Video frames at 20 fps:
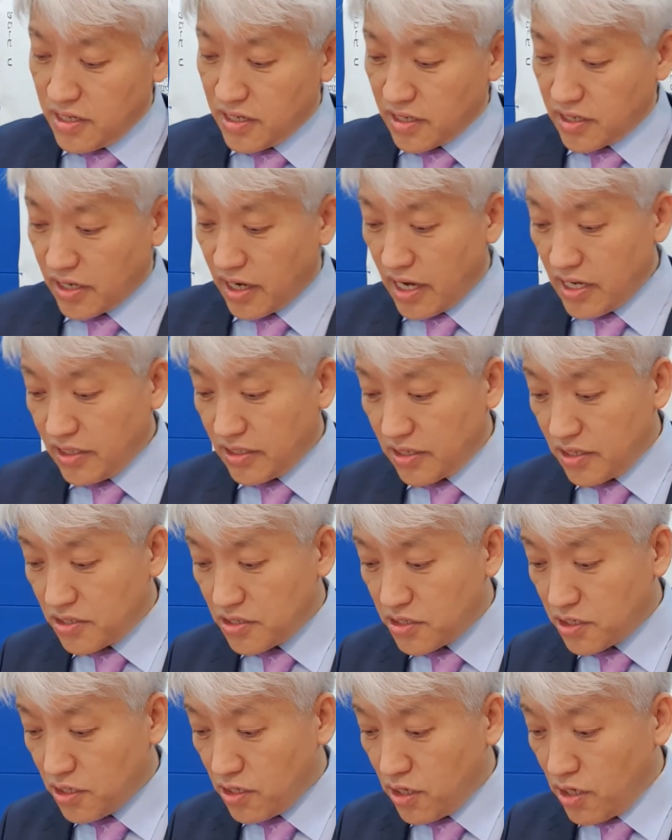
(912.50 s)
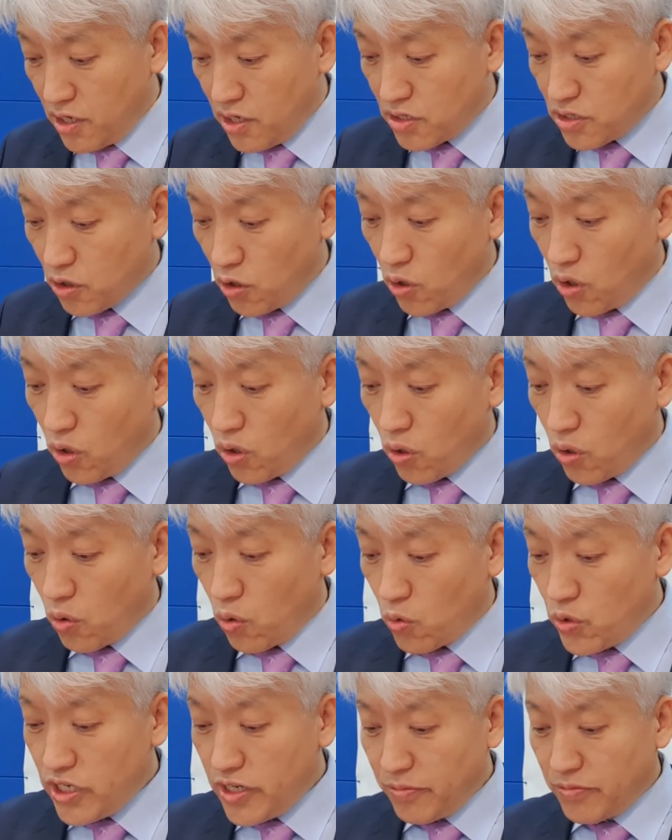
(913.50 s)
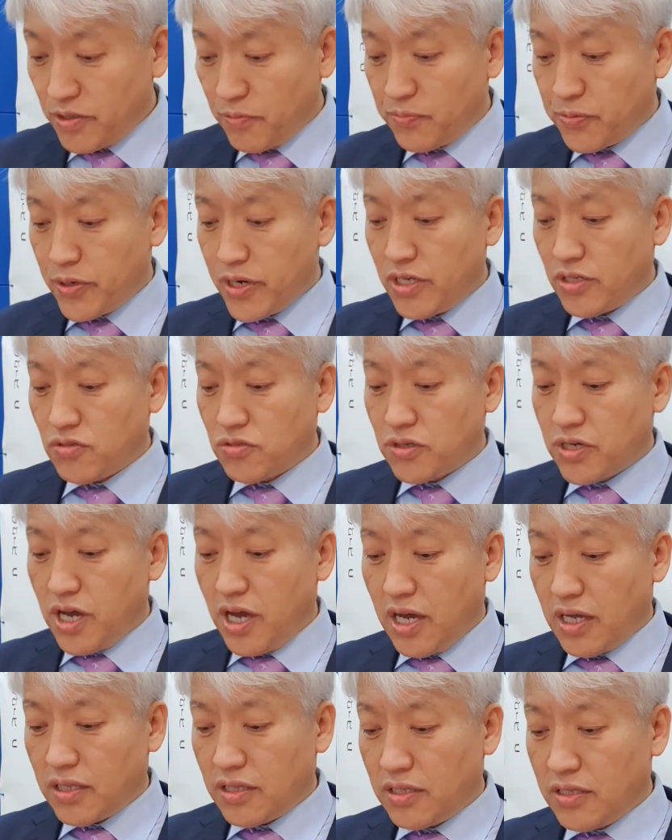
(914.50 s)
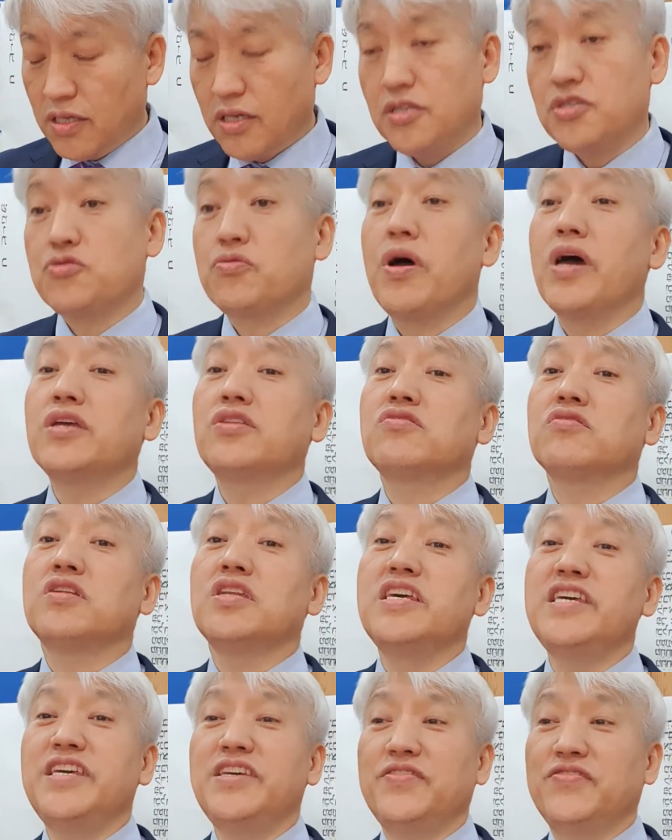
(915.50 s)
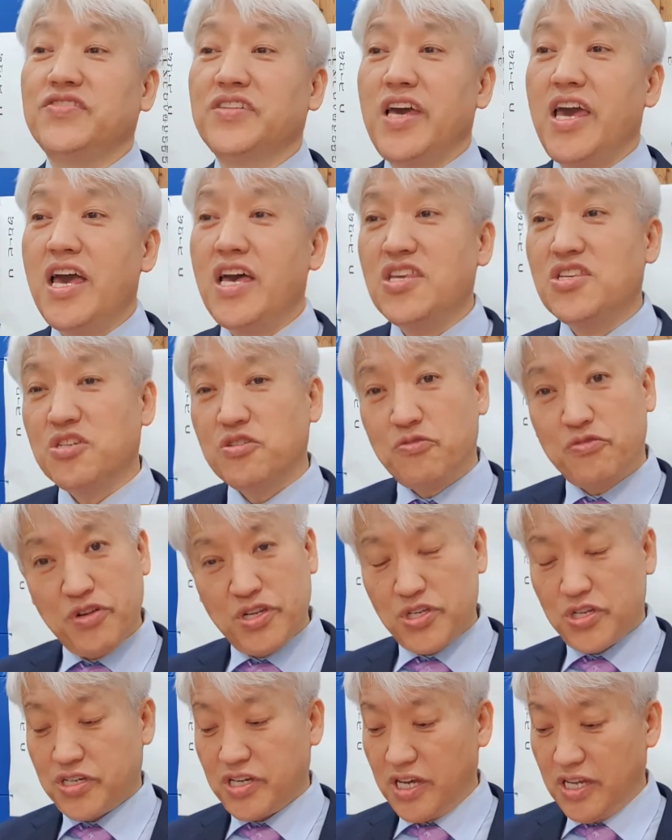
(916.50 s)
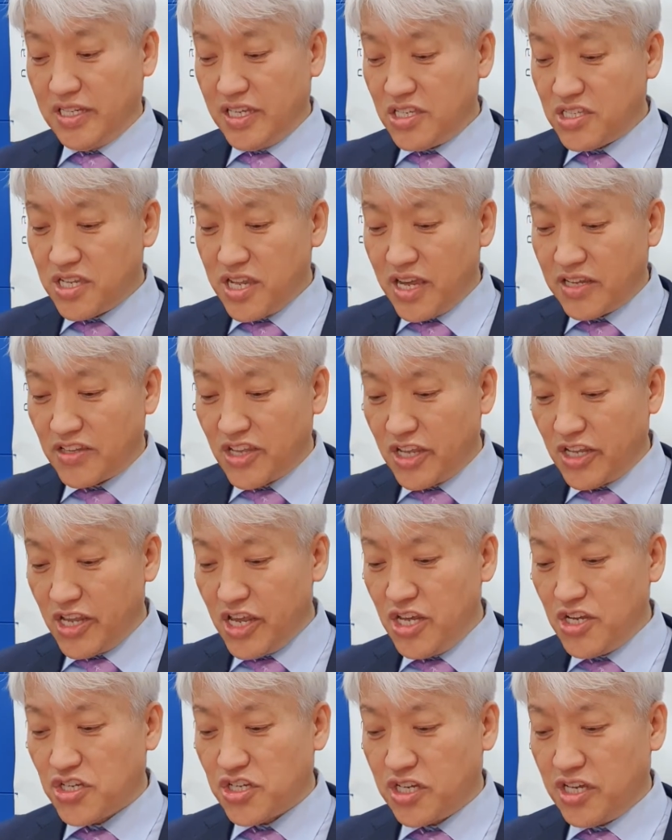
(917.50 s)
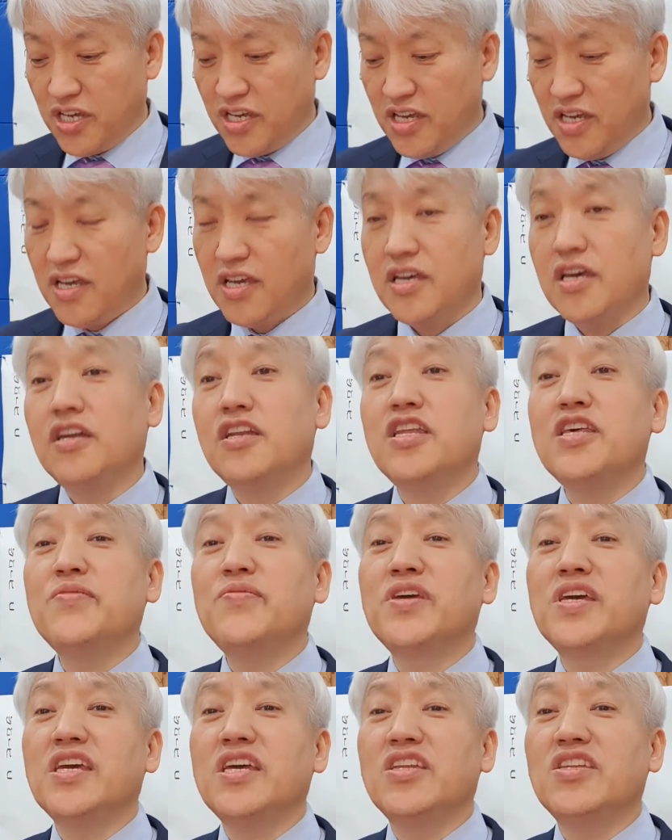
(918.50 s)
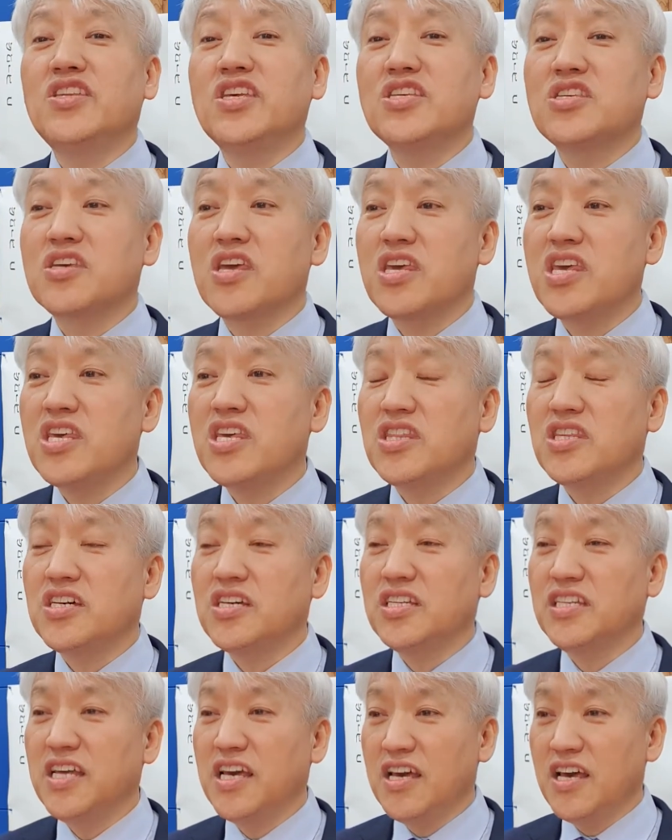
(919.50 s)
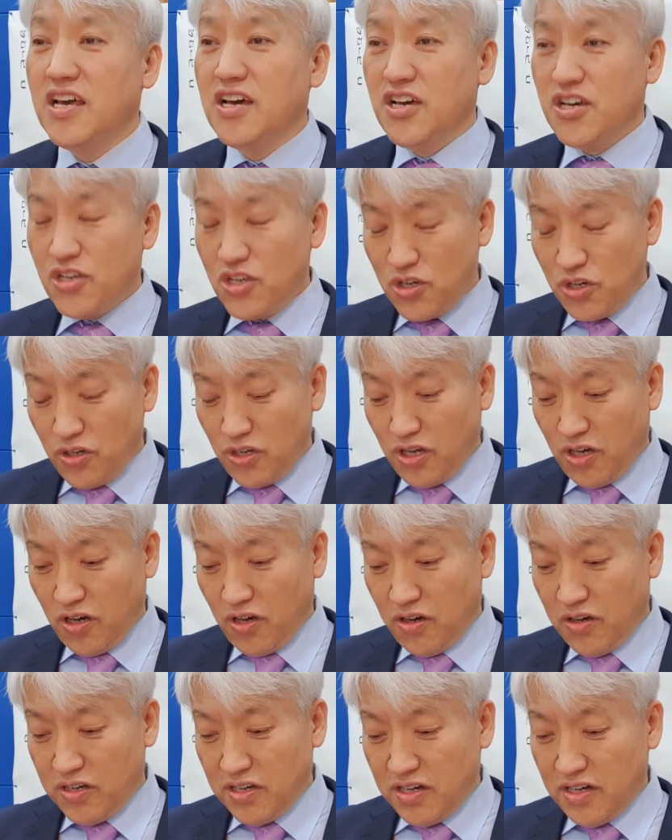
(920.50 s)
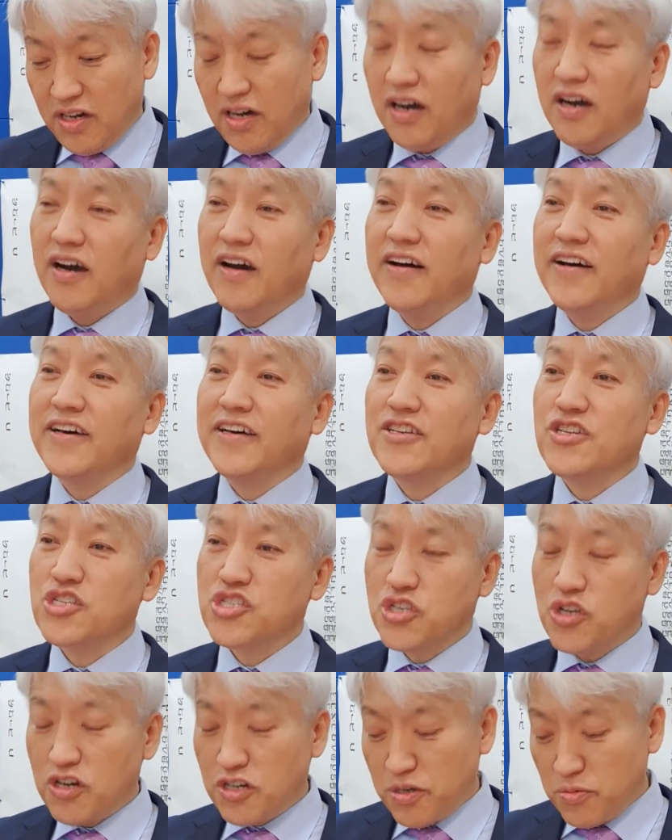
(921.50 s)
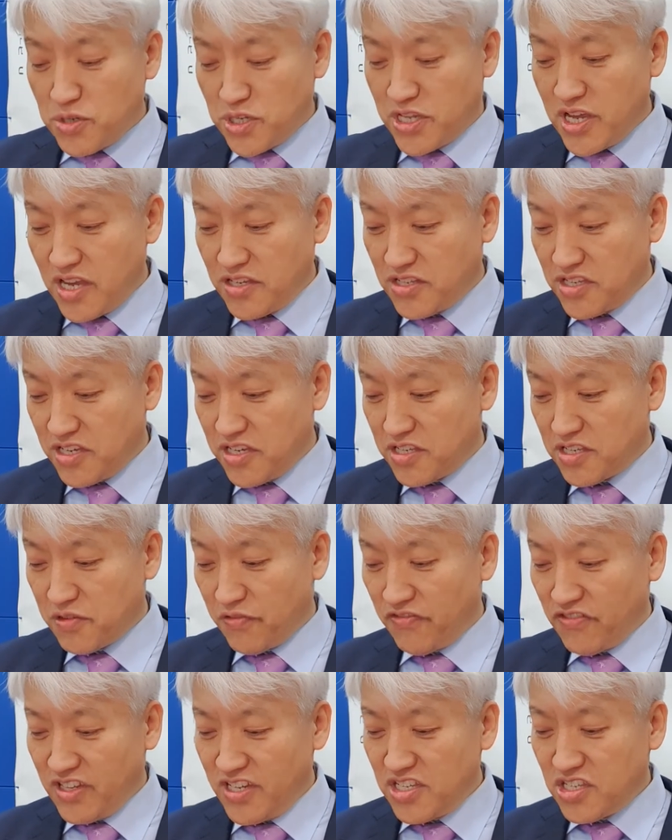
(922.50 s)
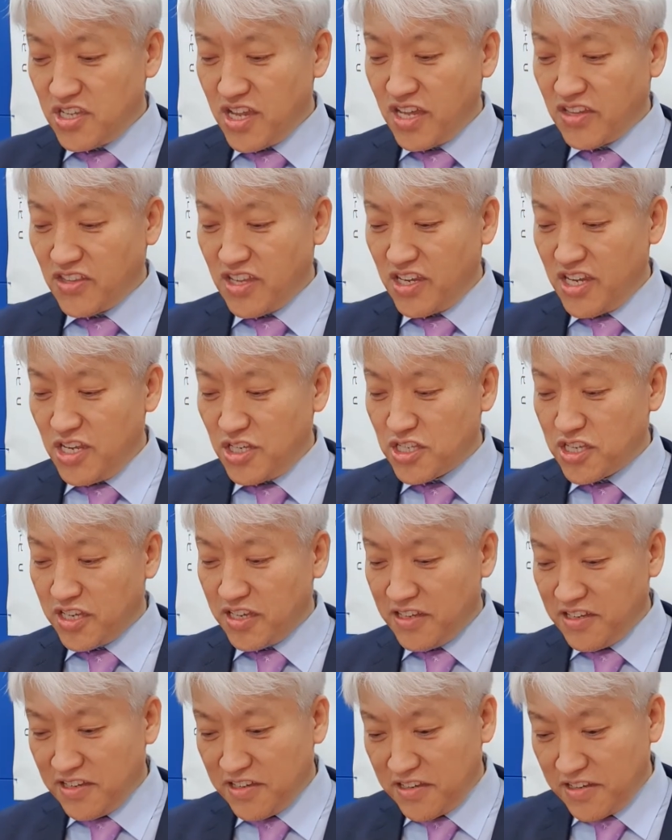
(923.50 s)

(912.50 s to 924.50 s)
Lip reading: guidance. So we have to pray to God. Try to live as a Christian. It's not that easy. You're living in these hidden, you know, circumstances. It's not that easy.